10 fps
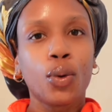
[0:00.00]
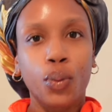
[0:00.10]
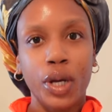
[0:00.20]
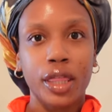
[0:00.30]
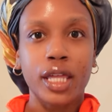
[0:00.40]

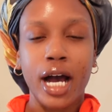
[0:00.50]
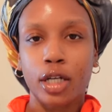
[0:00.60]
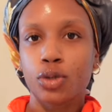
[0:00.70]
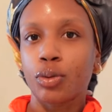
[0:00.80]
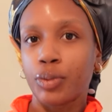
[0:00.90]
with the
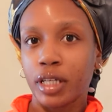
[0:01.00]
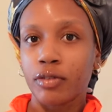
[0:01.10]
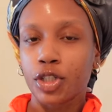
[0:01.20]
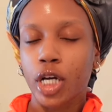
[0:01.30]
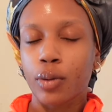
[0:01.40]
actual weave
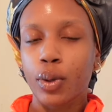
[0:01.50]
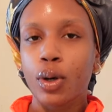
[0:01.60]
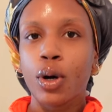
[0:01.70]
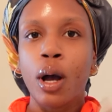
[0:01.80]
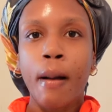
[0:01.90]
in
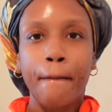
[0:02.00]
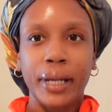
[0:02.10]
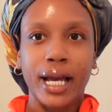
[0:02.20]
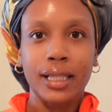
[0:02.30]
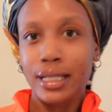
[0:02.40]
general.
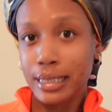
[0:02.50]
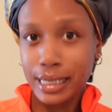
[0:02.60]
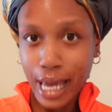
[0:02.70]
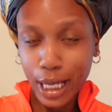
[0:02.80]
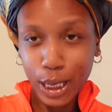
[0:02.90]
But yeah, let's
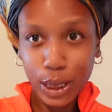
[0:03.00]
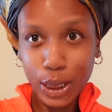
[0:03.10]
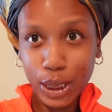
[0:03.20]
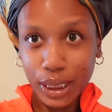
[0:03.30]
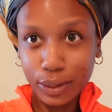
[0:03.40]
take a
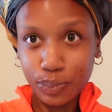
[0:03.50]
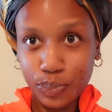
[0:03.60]
look.